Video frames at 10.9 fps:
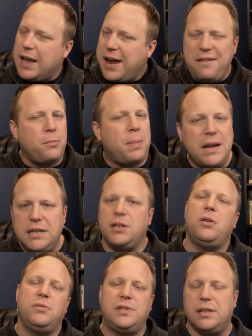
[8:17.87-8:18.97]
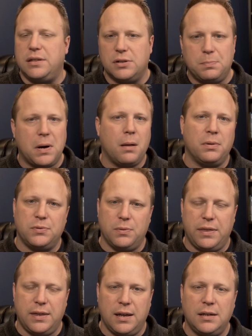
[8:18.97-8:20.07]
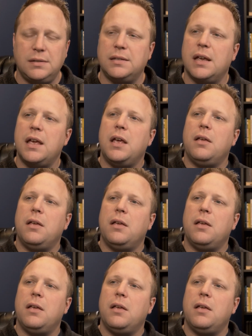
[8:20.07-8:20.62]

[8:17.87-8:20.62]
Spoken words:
Everybody knows that there's problems with things.